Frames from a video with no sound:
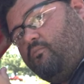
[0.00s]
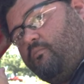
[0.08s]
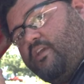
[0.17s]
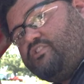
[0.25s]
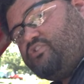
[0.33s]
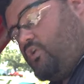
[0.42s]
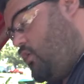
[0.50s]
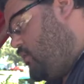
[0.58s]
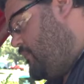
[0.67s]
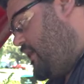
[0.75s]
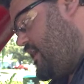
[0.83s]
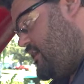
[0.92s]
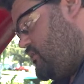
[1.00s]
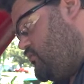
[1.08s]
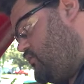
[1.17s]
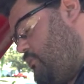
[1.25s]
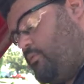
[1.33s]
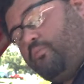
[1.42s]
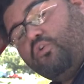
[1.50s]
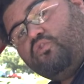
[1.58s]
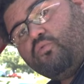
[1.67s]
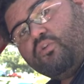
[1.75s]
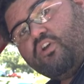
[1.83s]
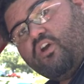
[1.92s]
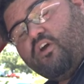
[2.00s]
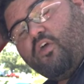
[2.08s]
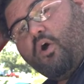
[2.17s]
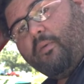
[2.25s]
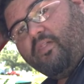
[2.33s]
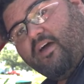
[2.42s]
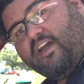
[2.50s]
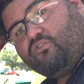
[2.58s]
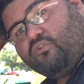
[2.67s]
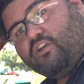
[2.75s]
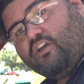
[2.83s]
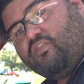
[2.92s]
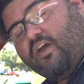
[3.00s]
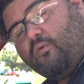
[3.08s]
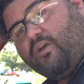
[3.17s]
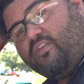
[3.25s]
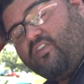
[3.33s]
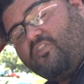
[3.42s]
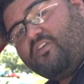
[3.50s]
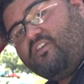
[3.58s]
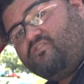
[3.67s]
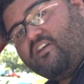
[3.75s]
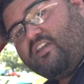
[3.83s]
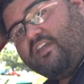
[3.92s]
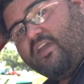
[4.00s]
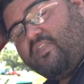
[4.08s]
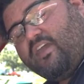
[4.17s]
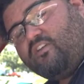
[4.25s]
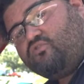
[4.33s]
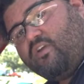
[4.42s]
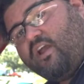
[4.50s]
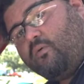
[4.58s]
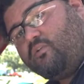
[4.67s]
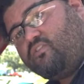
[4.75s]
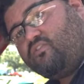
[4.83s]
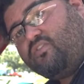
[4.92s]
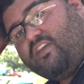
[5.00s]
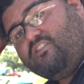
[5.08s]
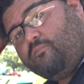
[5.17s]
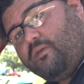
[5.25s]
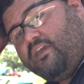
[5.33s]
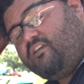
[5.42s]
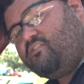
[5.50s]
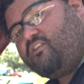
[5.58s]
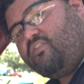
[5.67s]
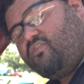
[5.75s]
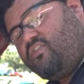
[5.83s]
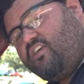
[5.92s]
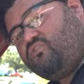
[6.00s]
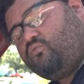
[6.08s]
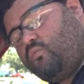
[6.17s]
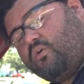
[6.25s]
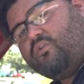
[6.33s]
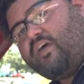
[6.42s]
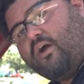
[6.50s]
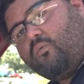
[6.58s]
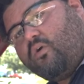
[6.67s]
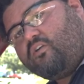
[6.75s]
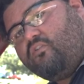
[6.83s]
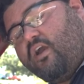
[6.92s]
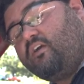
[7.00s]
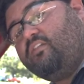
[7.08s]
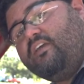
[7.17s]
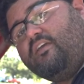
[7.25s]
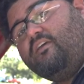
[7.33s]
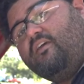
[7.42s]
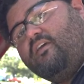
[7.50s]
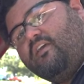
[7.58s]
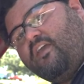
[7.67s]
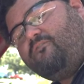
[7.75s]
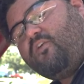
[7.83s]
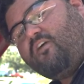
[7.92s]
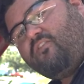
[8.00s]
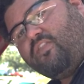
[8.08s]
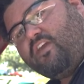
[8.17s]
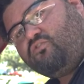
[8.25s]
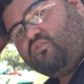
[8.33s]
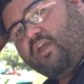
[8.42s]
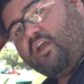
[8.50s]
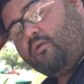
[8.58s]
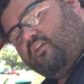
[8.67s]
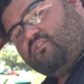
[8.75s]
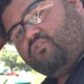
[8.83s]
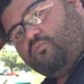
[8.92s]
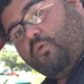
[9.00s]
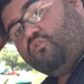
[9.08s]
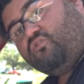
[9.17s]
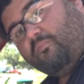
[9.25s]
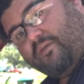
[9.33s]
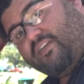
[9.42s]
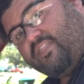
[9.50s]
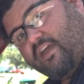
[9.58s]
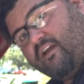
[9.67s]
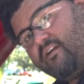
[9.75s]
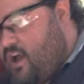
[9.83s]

Made sure all my rubber boots were good, all my lines were good. That way nothing is sucking any extra air where it doesn't need to be, because then this will not work correctly if you have any extra air. It isn't supposed to be there.